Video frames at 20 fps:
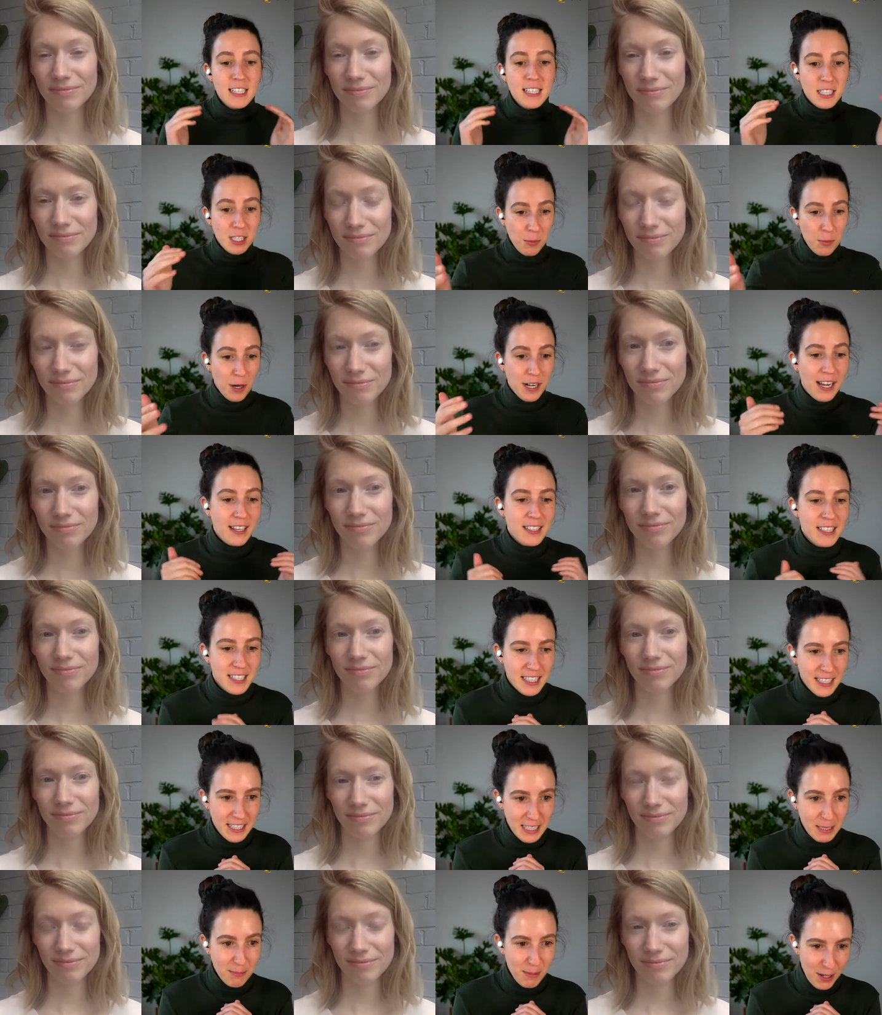Speaker 1: someone else's
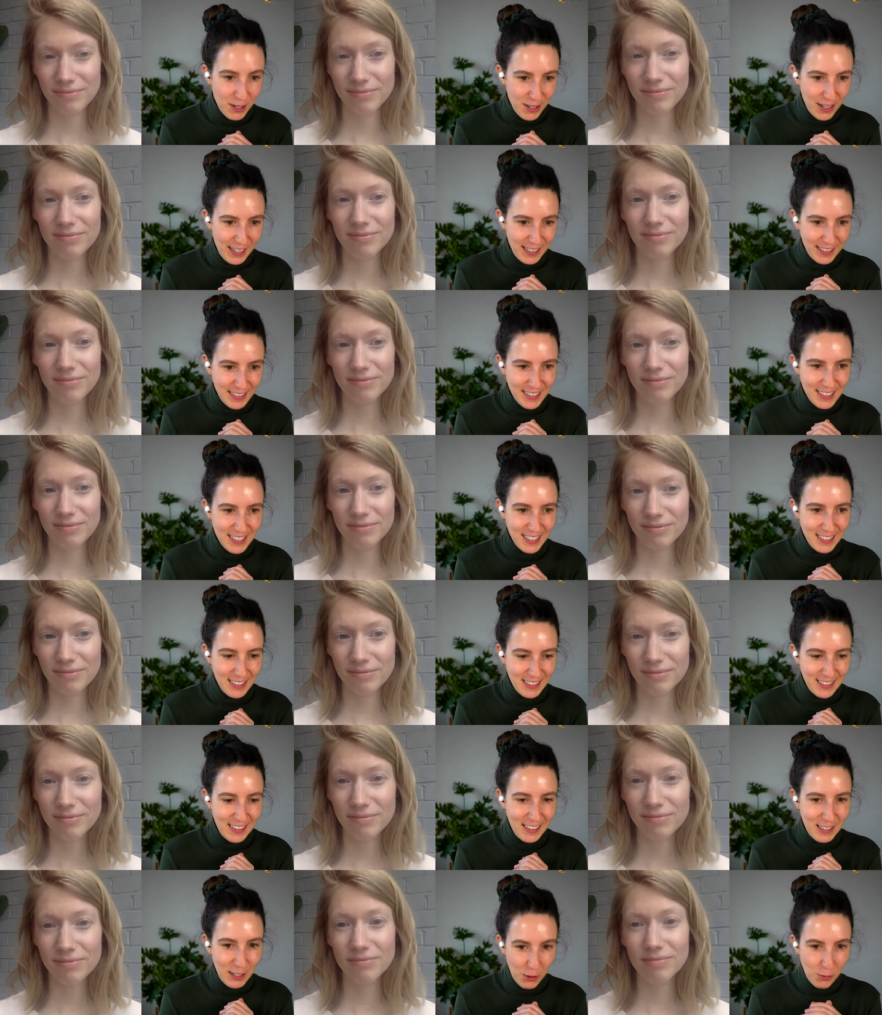experience and,
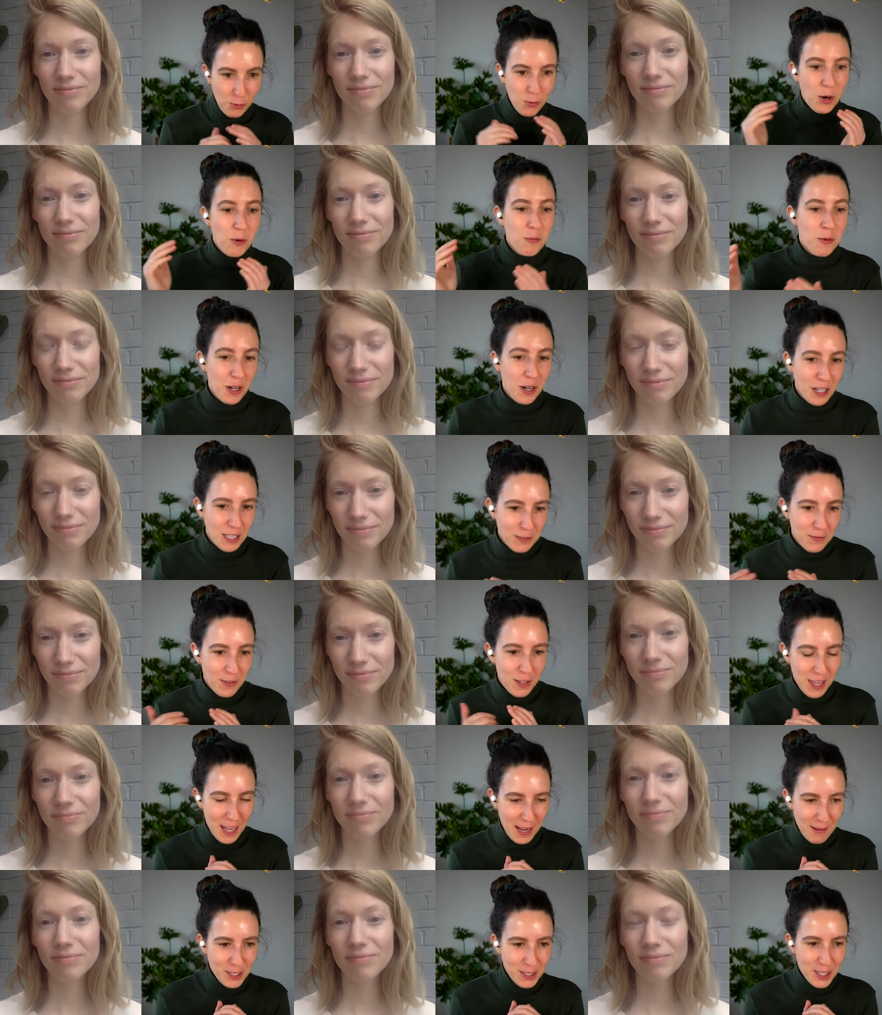you know, what worked for
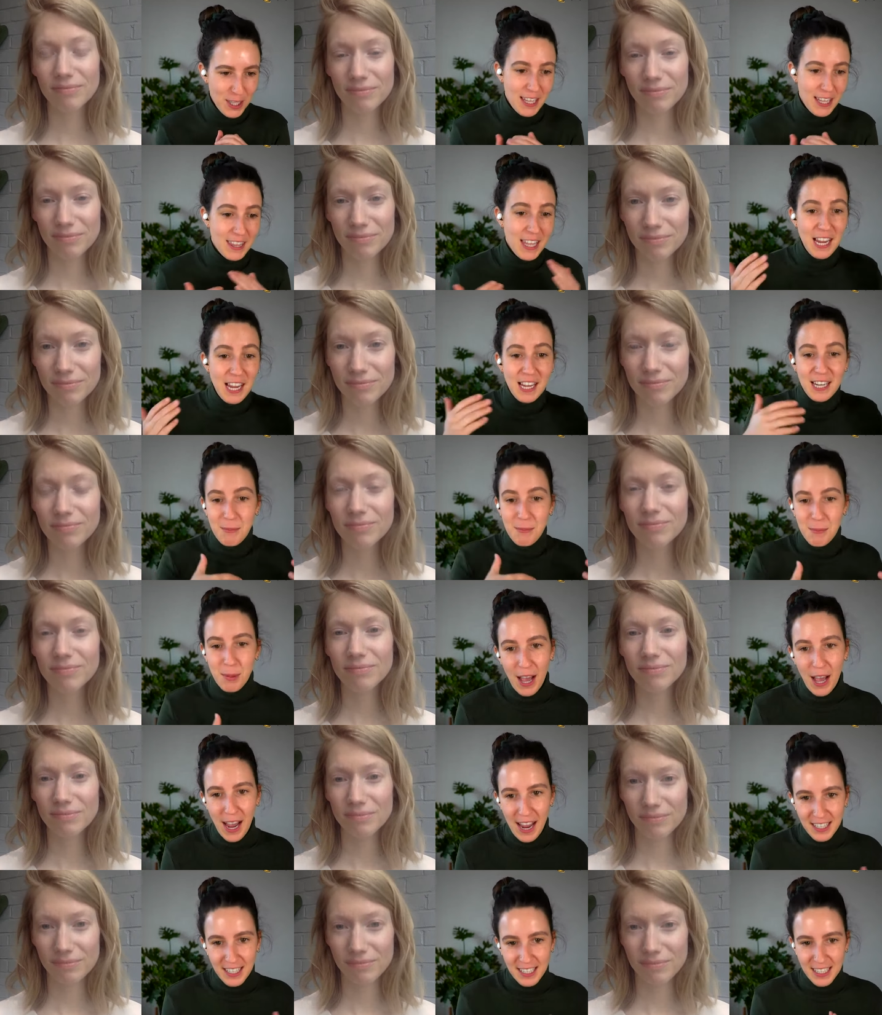them so that they can
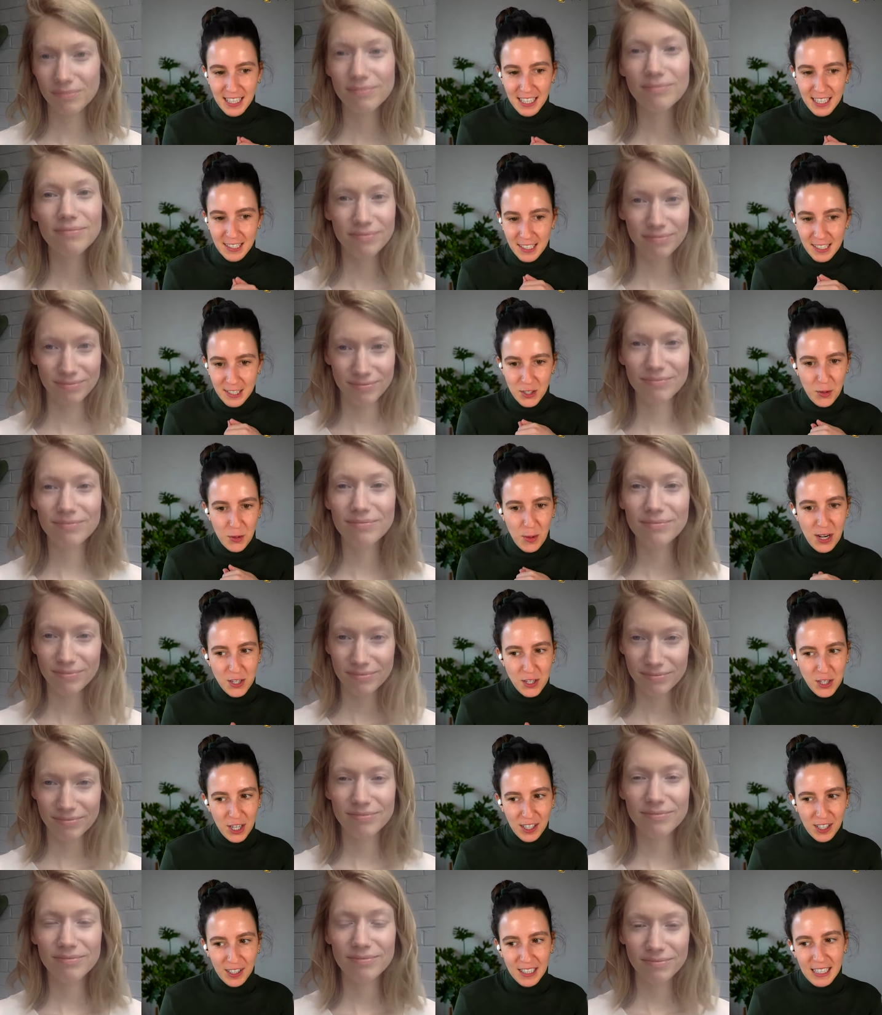apply it to their
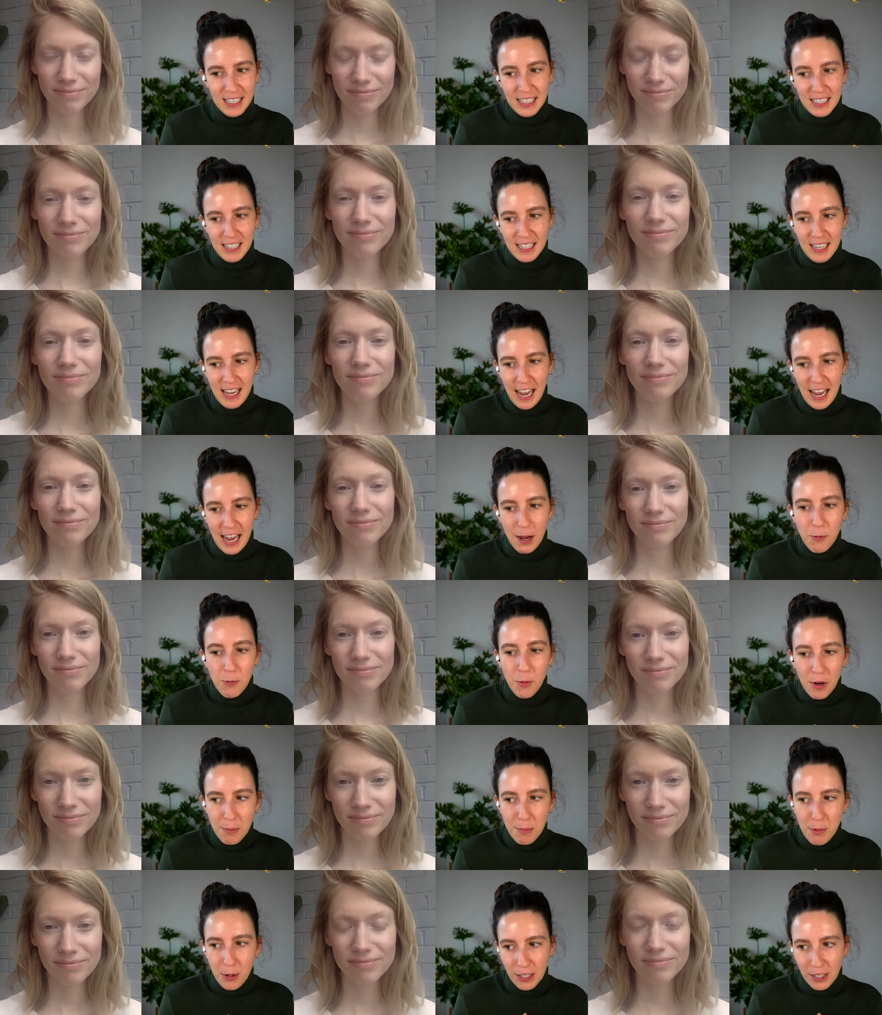situation. At
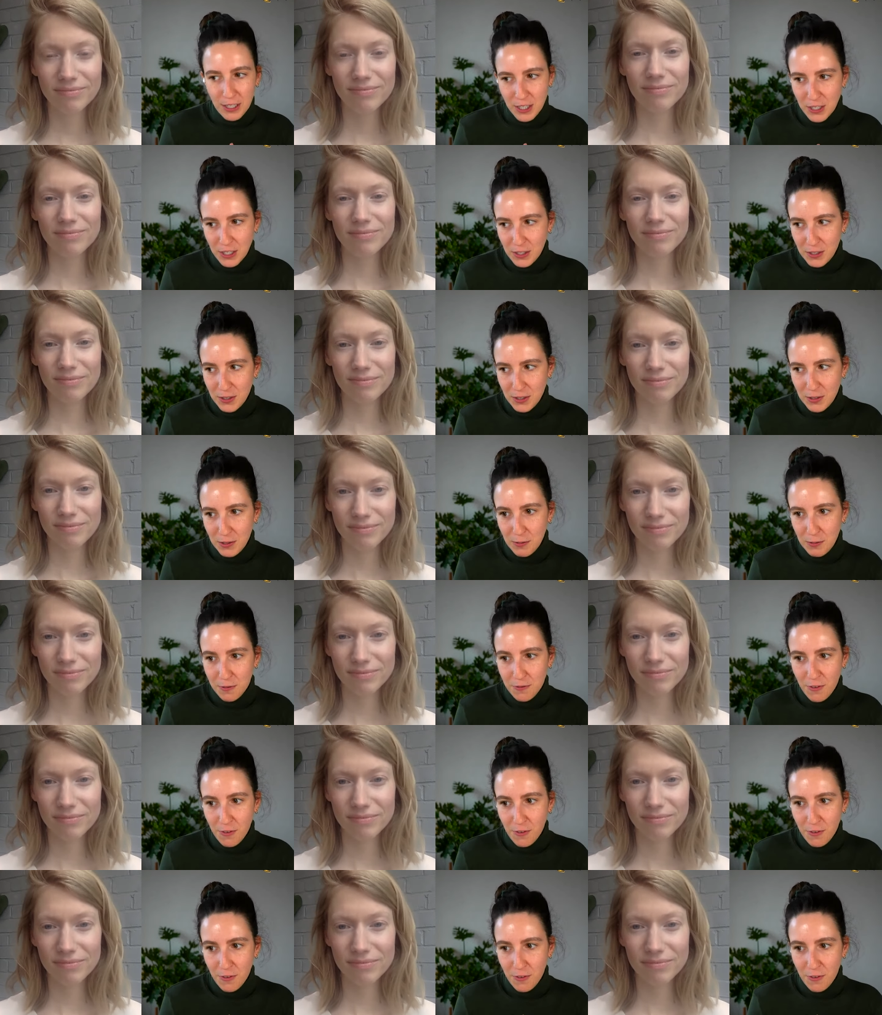what point do you